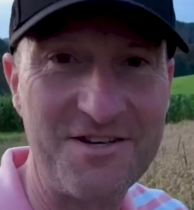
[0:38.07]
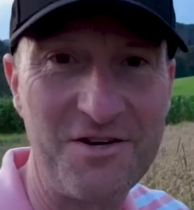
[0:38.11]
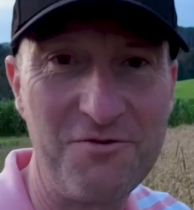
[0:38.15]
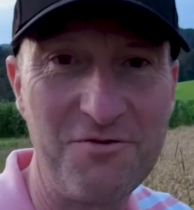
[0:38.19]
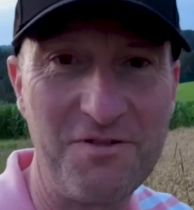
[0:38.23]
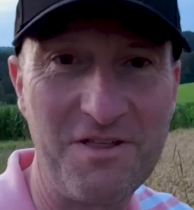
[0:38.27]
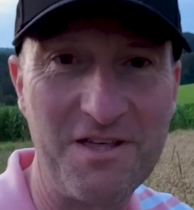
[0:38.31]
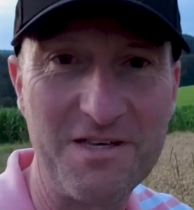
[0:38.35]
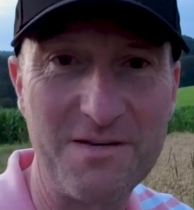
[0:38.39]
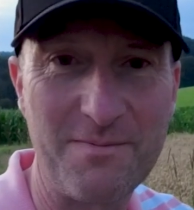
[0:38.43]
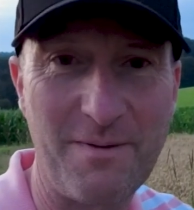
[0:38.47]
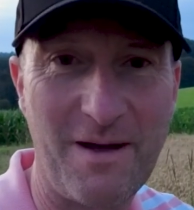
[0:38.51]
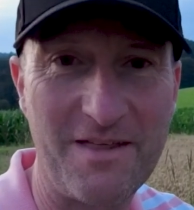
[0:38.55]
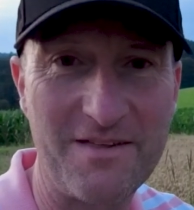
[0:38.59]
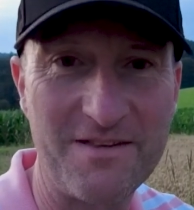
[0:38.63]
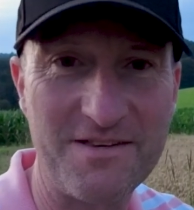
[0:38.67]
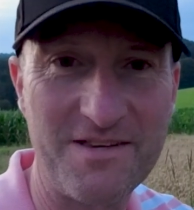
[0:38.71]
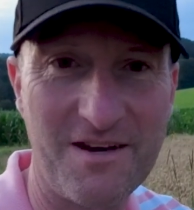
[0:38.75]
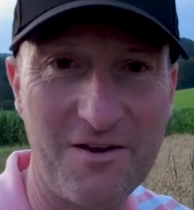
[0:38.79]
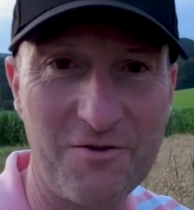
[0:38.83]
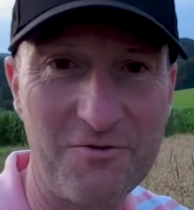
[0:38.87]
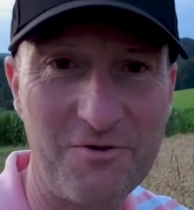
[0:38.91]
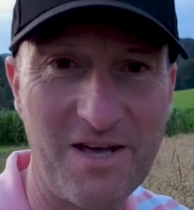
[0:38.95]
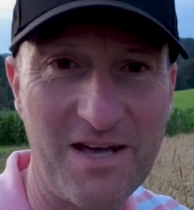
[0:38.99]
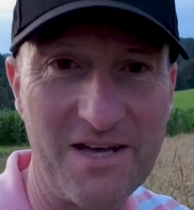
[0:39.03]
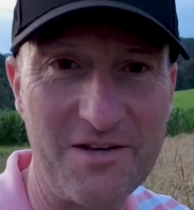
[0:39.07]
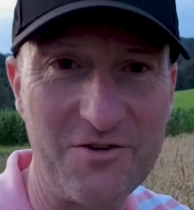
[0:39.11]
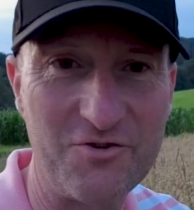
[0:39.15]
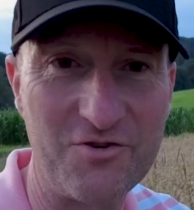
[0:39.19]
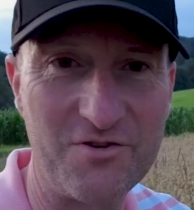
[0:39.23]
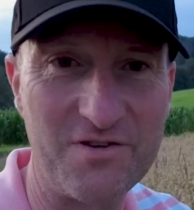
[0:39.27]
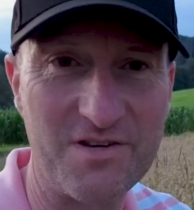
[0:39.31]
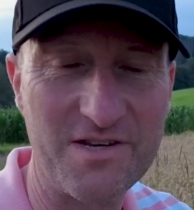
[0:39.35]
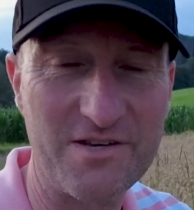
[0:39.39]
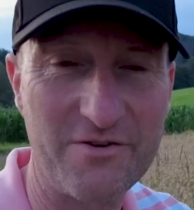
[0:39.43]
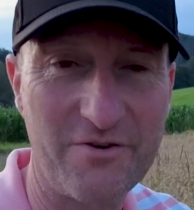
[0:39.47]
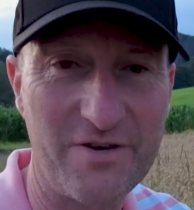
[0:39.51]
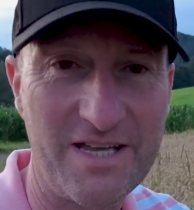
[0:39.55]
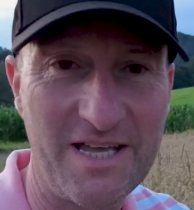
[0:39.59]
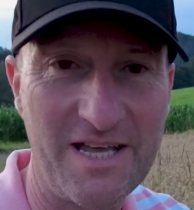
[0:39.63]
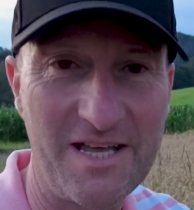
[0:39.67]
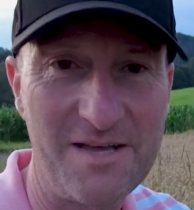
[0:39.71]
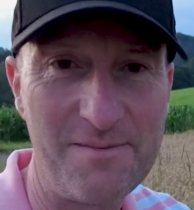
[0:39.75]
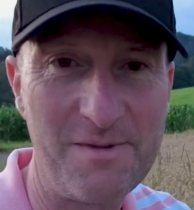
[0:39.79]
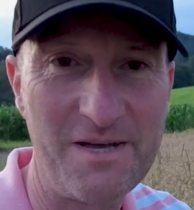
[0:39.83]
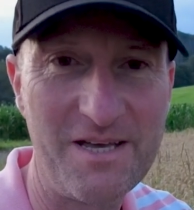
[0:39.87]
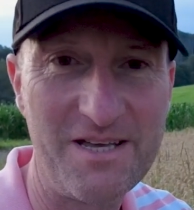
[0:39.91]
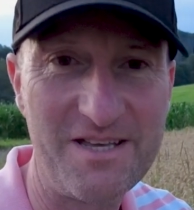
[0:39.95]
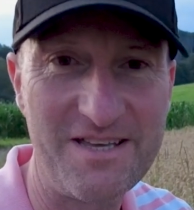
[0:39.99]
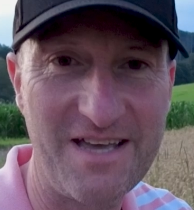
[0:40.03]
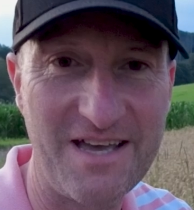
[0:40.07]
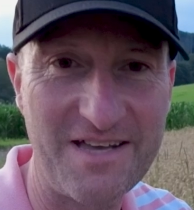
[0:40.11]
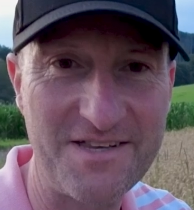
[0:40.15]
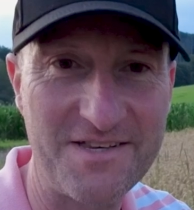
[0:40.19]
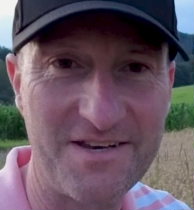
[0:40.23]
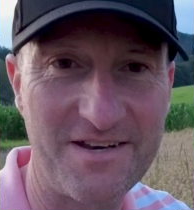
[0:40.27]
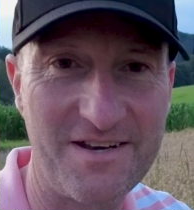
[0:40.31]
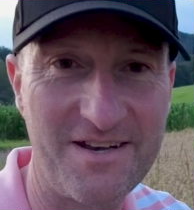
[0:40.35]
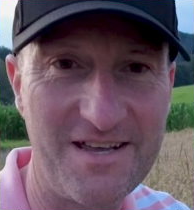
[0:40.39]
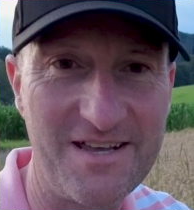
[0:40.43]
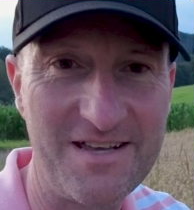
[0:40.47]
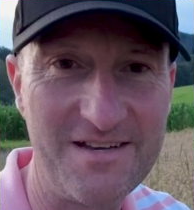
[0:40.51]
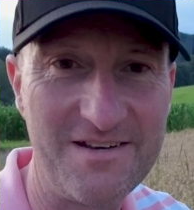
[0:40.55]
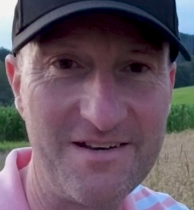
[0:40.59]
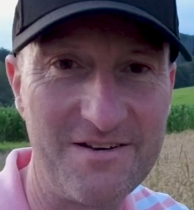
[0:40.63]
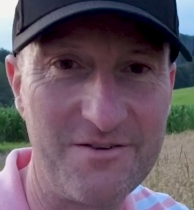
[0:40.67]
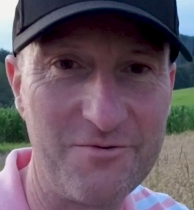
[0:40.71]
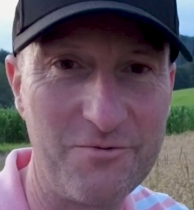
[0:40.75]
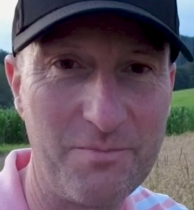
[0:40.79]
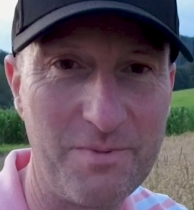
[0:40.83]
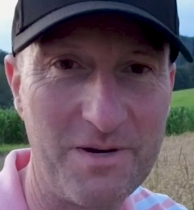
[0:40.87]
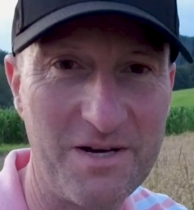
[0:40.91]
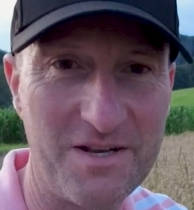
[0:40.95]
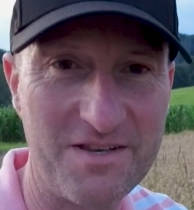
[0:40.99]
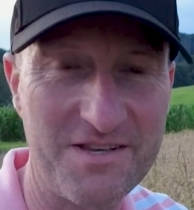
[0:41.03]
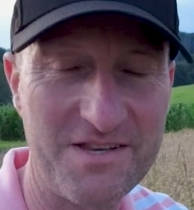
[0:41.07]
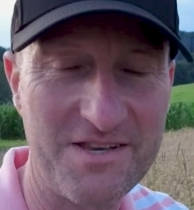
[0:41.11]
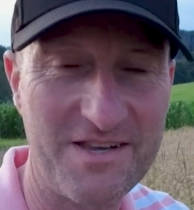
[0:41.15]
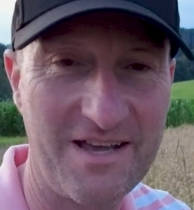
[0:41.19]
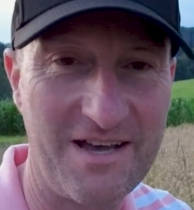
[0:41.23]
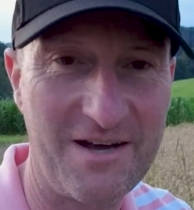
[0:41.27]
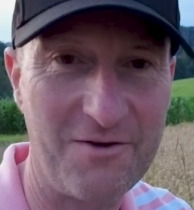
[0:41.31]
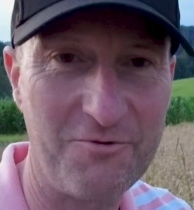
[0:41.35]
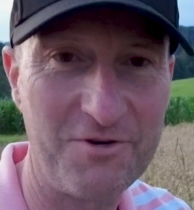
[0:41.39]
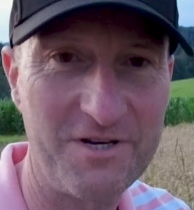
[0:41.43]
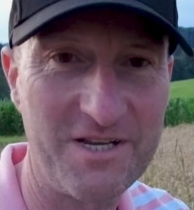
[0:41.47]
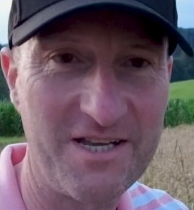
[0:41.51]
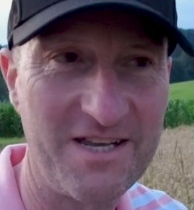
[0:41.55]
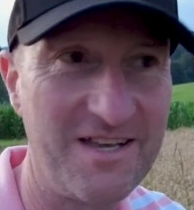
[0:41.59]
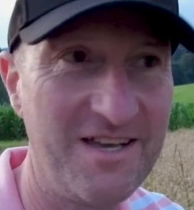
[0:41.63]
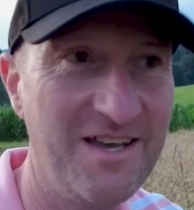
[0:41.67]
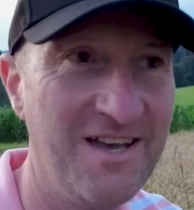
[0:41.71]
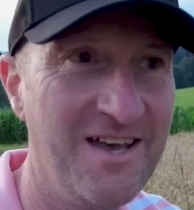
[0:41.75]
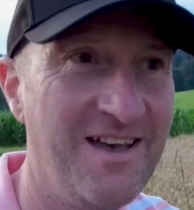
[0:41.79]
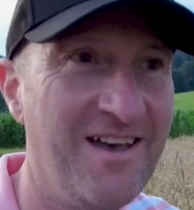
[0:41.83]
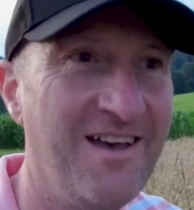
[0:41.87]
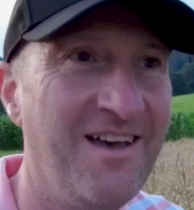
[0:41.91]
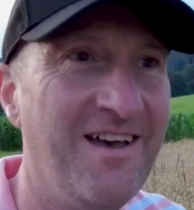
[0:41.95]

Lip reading: two things about this location. So I came here yesterday to do a bit of scouting.